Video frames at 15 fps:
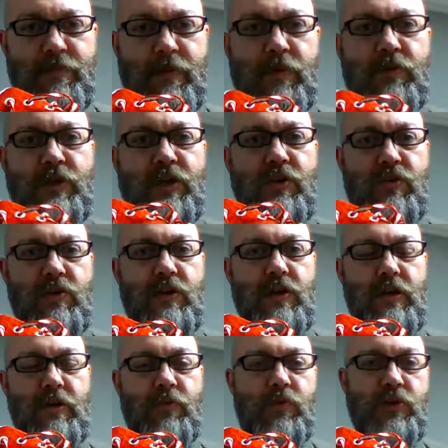But when you
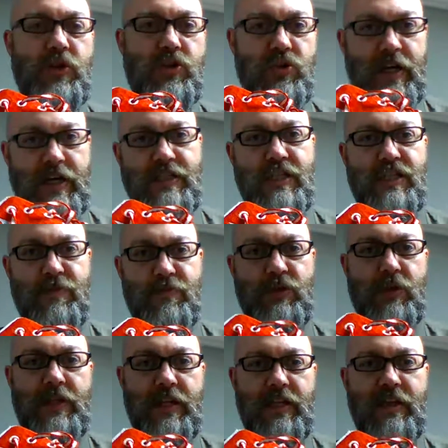when you transition
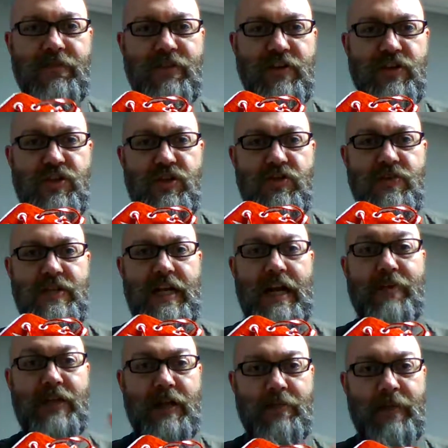between the different shoes, and I
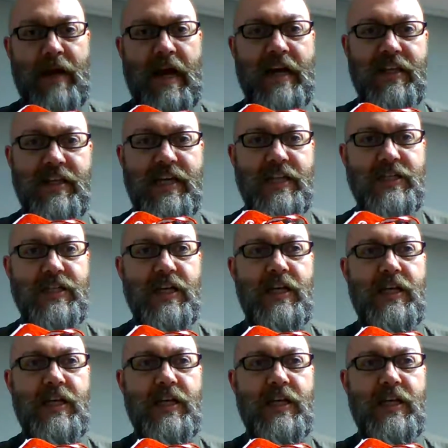would come back to these,